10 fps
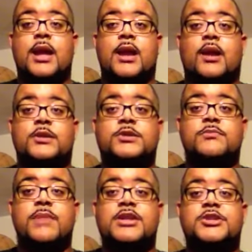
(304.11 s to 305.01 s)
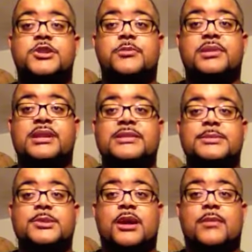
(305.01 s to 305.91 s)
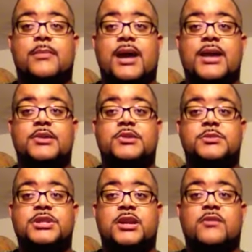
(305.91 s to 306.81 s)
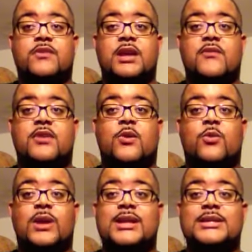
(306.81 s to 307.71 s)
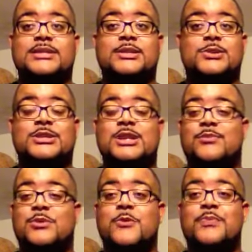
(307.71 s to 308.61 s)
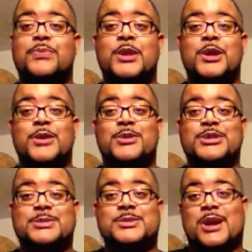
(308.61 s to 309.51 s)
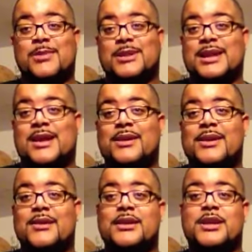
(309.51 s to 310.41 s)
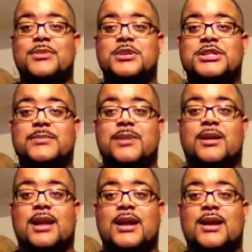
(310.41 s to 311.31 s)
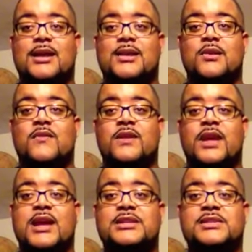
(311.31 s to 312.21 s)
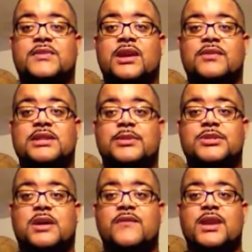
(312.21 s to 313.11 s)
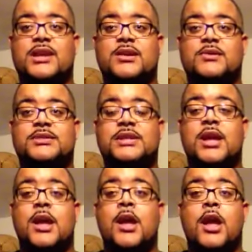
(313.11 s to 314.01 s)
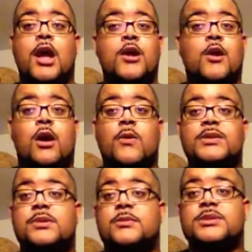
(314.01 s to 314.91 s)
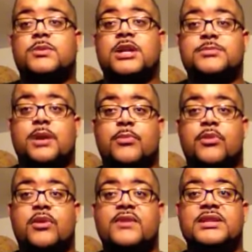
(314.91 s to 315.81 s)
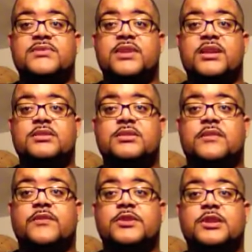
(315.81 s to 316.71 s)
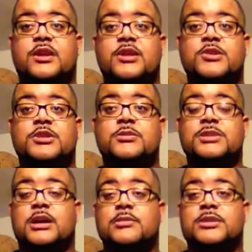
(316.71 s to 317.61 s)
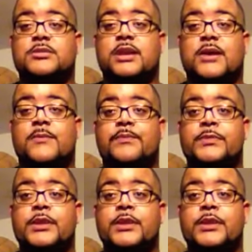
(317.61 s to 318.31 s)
And also, make sure you please subscribe to my YouTube channel if you haven't already. It's so simple. You push the subscribe button down here, and then you push the bell icon to get notifications for every time I drop videos. And you're always welcome to watch my previous videos when I first started YouTube to up till now.